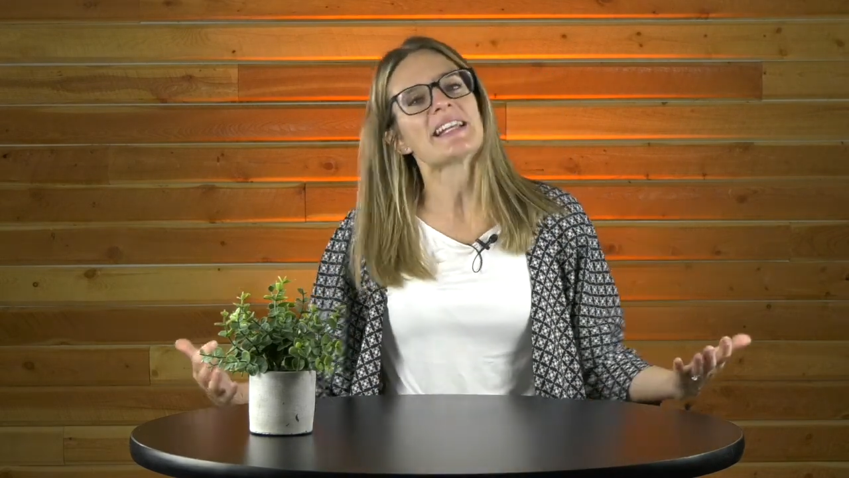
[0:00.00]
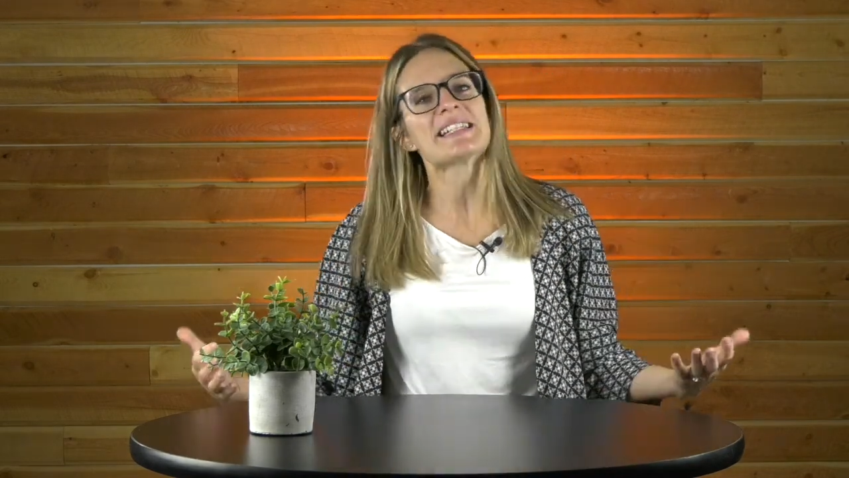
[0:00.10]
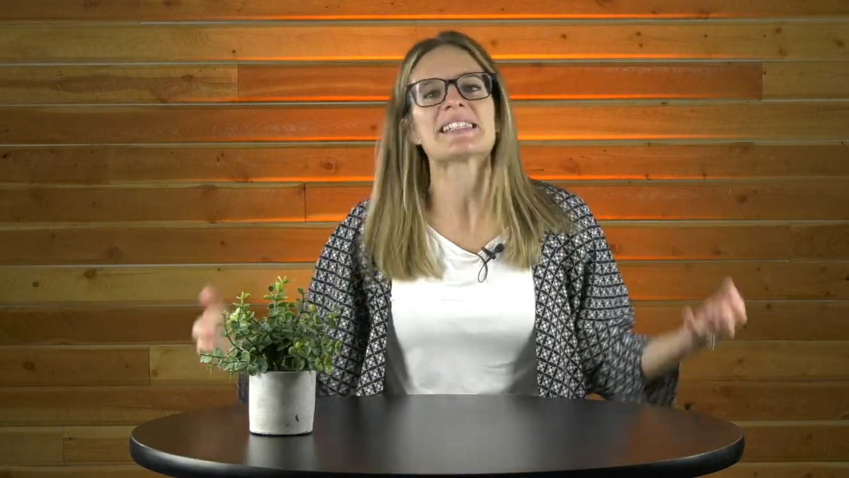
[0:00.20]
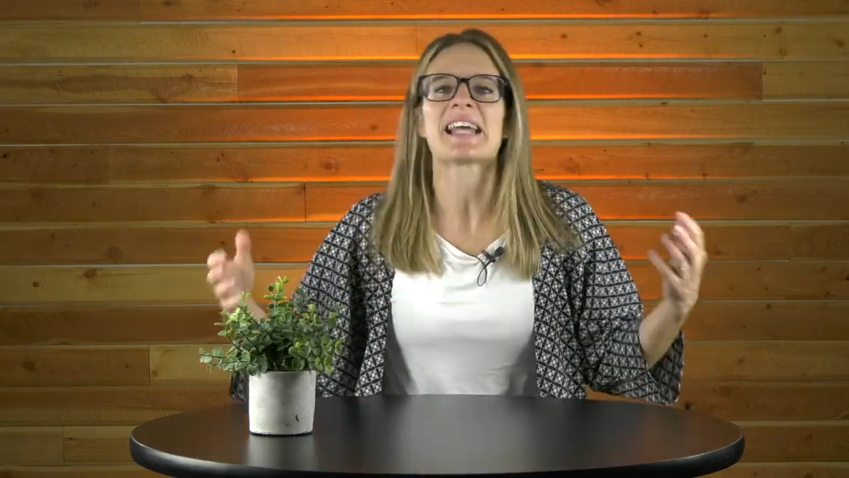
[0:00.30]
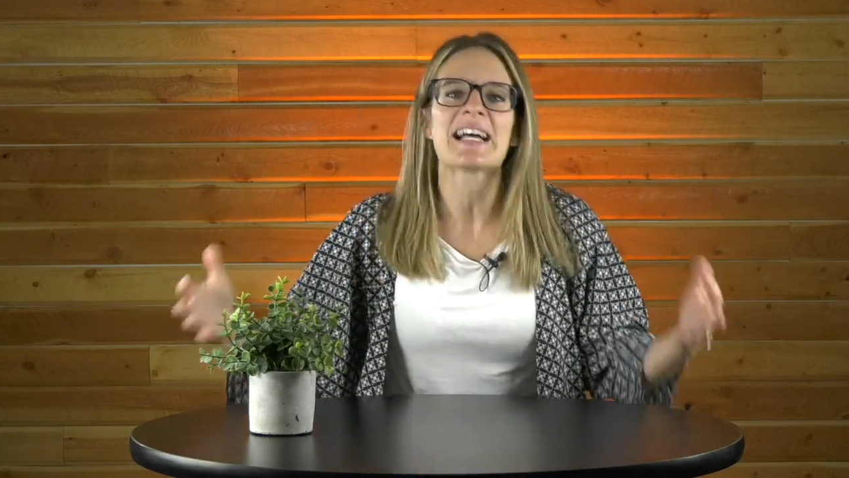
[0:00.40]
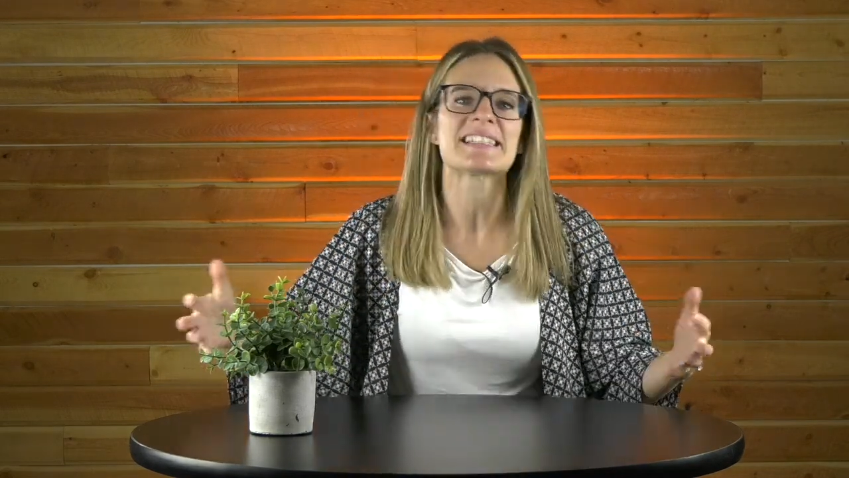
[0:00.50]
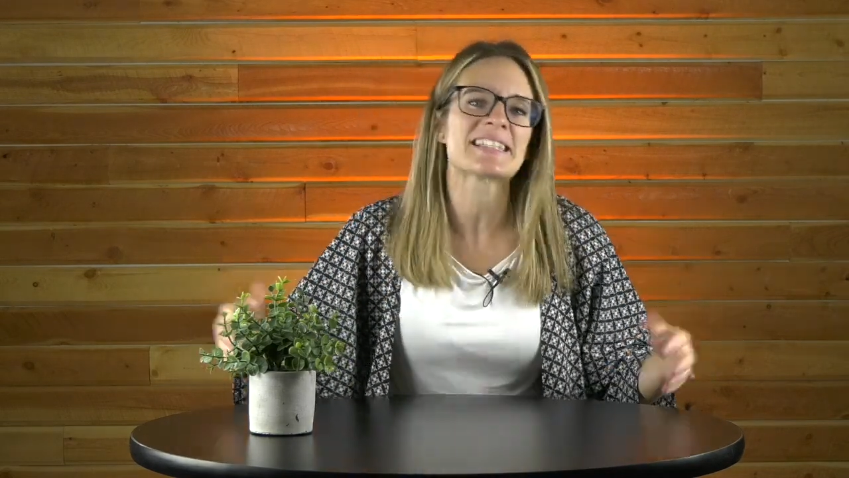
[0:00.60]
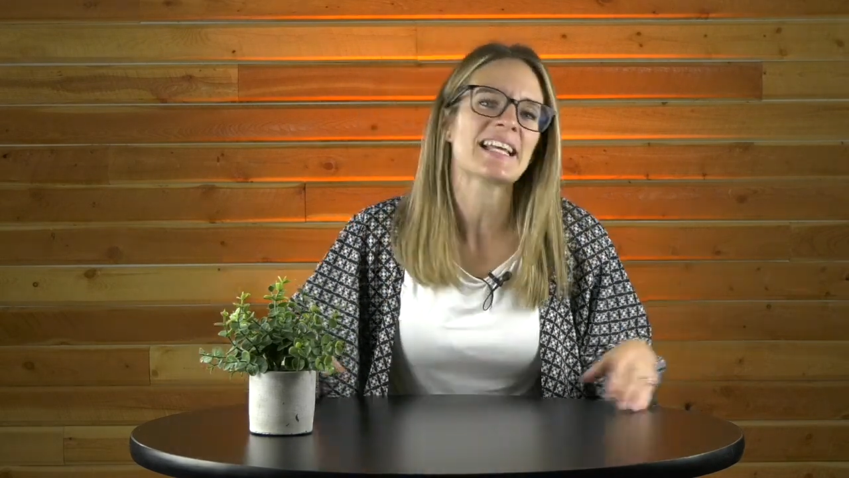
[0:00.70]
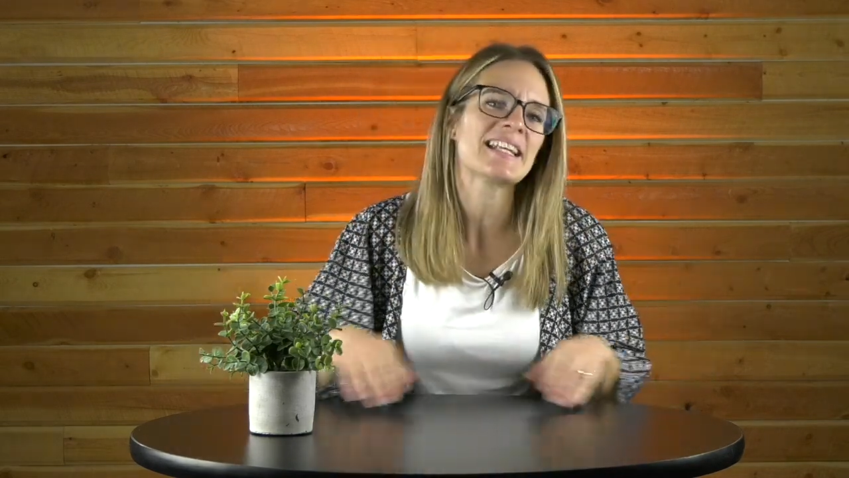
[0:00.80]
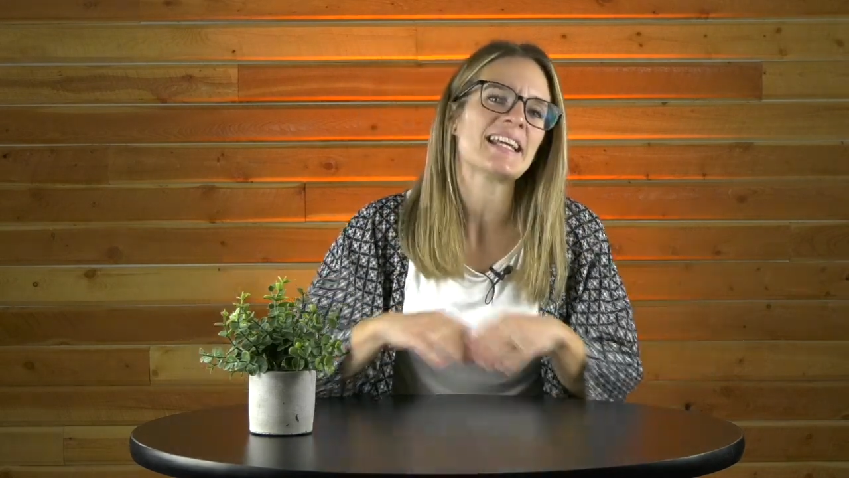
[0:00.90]
us that
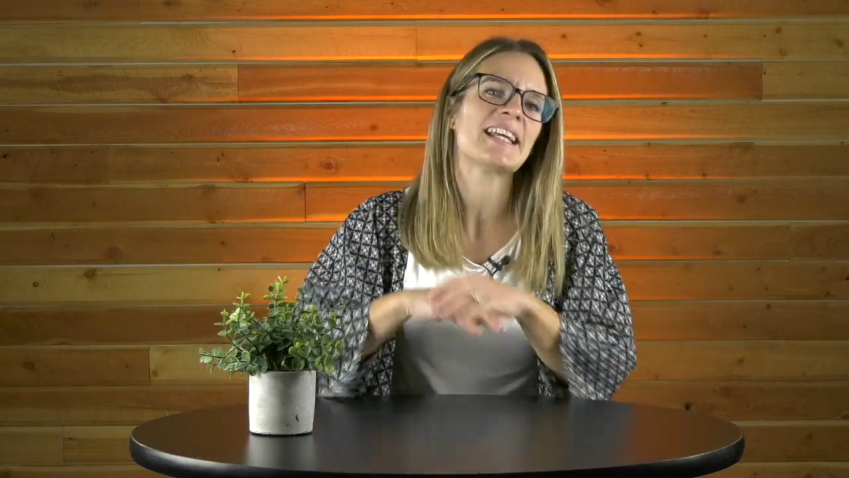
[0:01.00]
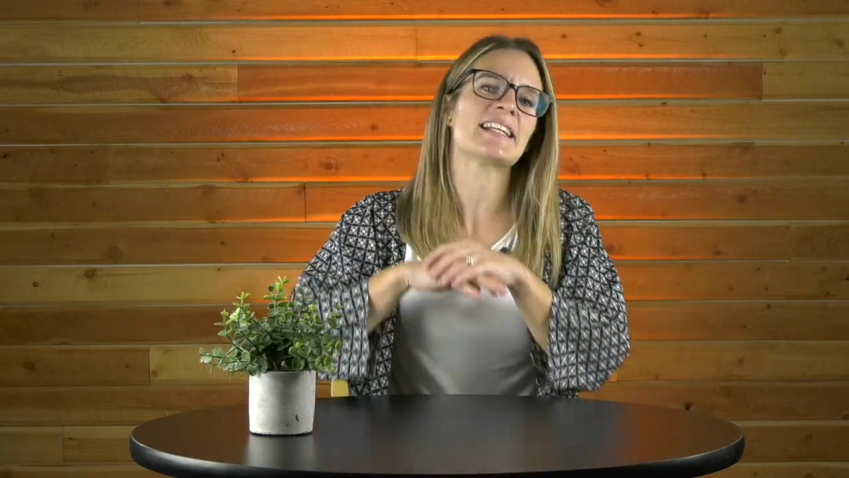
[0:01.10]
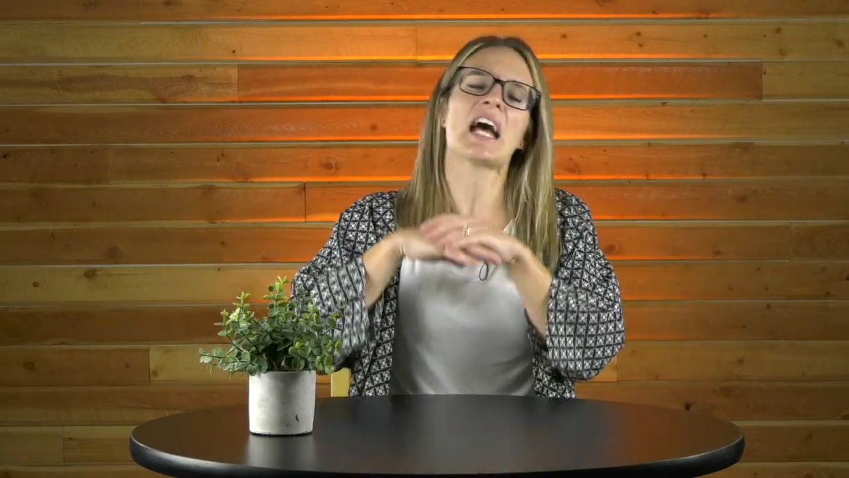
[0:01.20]
Sunday.